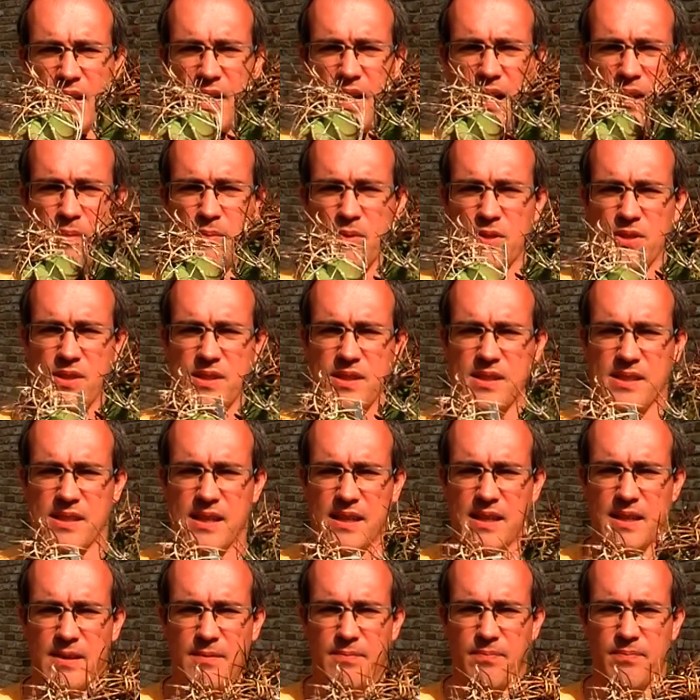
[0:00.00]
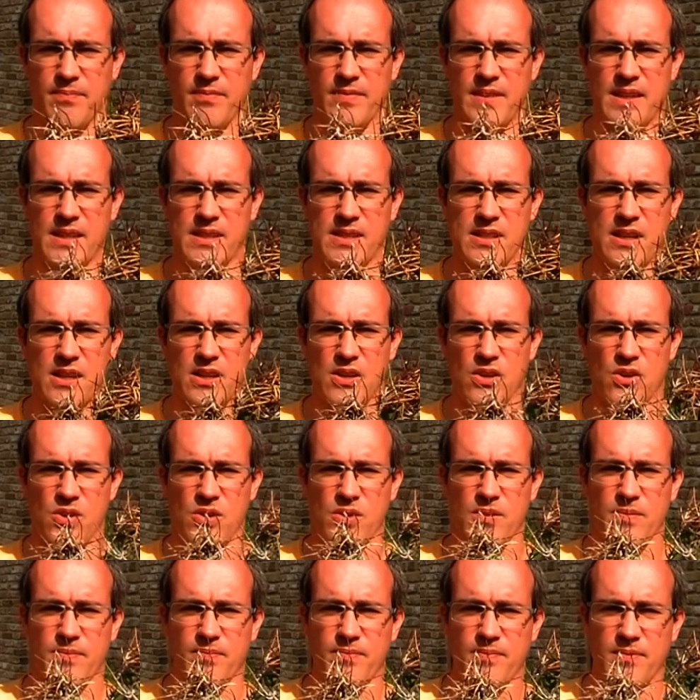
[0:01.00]
I must say these are
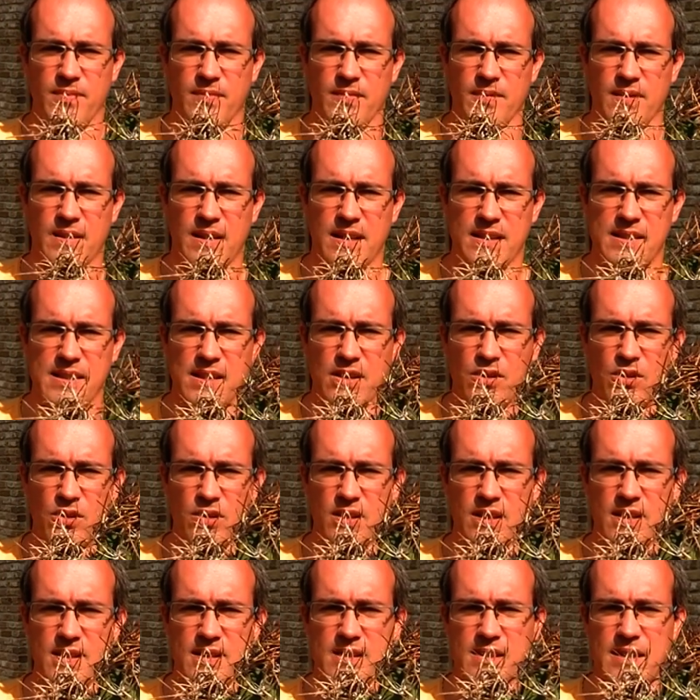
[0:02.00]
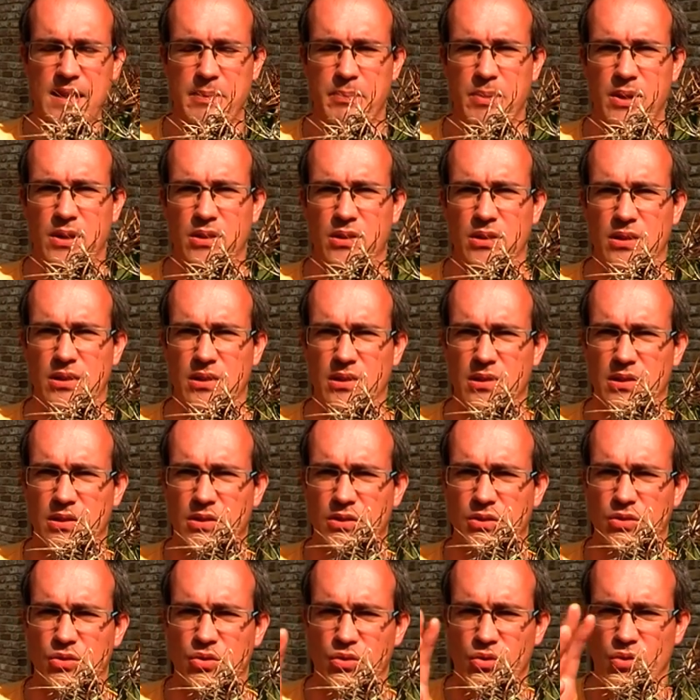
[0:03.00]
let's say not a typical
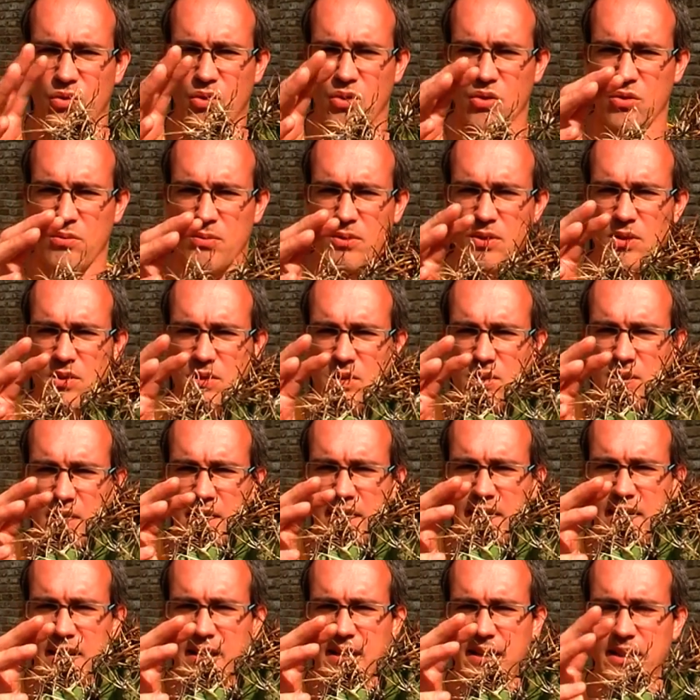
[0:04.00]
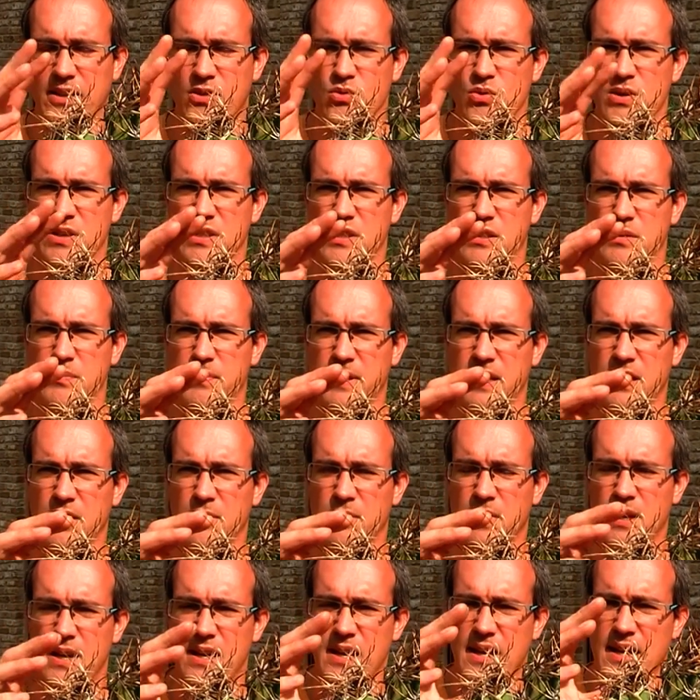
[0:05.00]
normal uh,
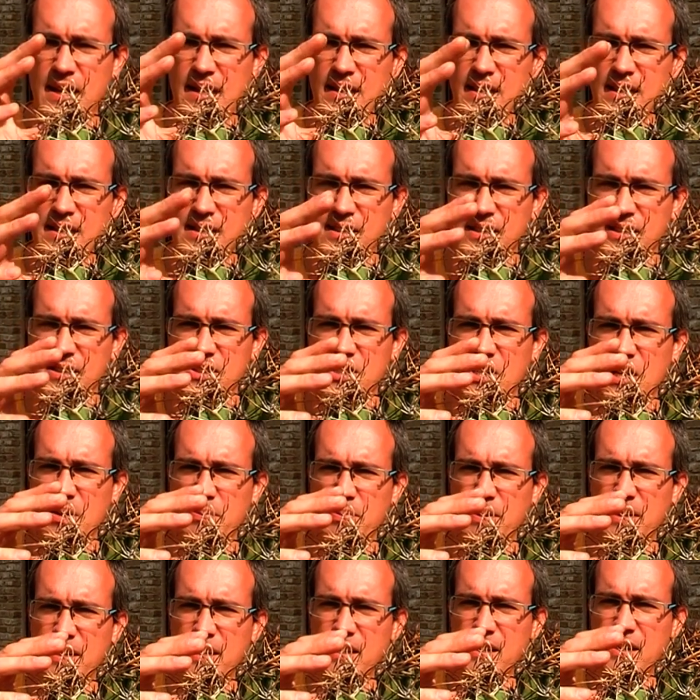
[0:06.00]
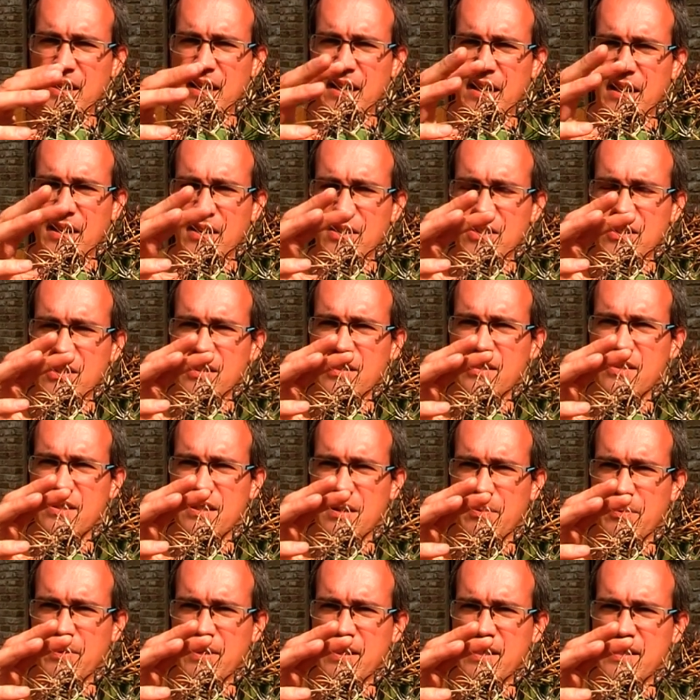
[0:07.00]
This is a uh,
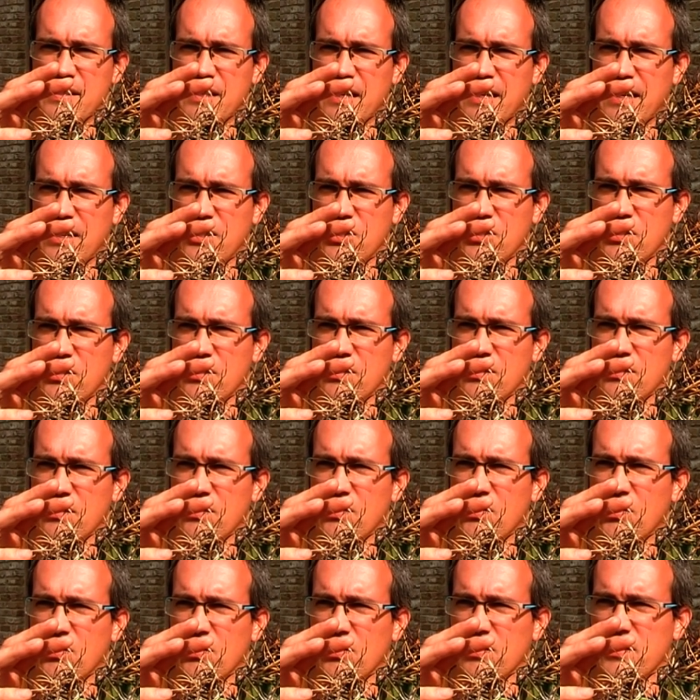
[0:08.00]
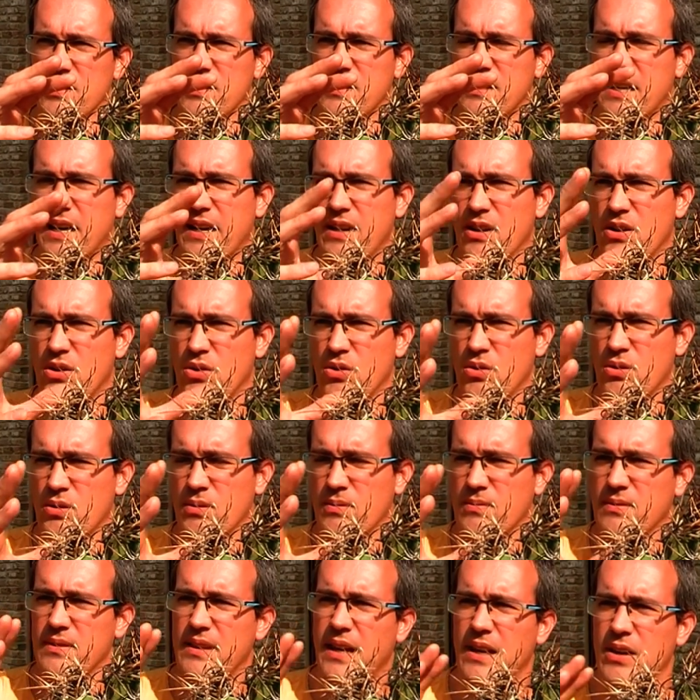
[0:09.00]
Japanese selection called Taiho.
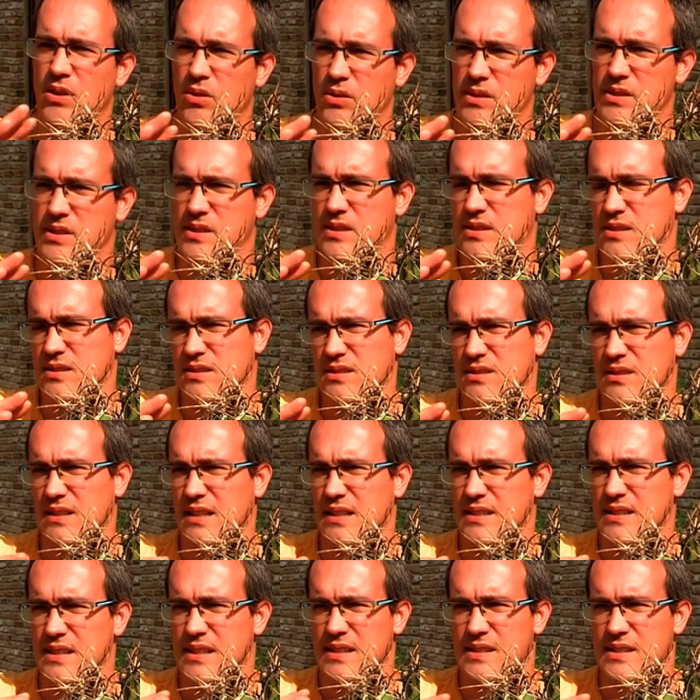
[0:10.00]
Taiho is let's say